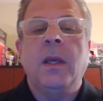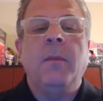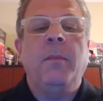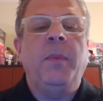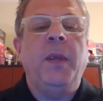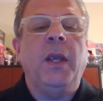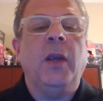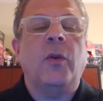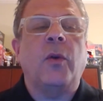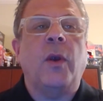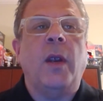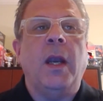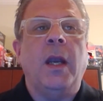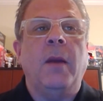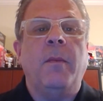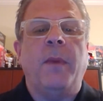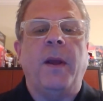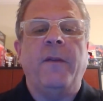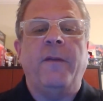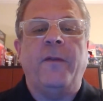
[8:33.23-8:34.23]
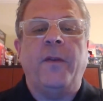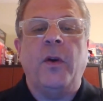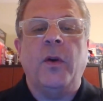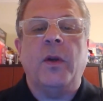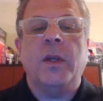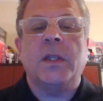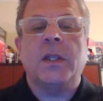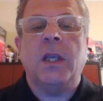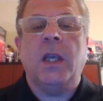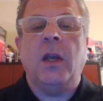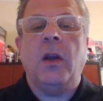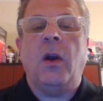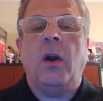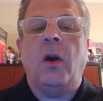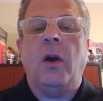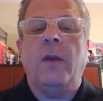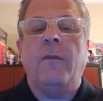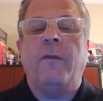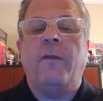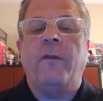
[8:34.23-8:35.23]
being created by focusing
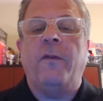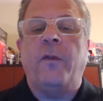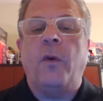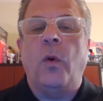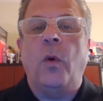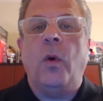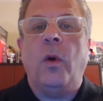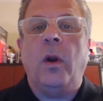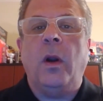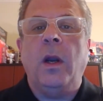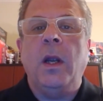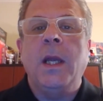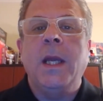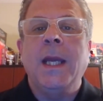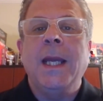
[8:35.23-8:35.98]
on 4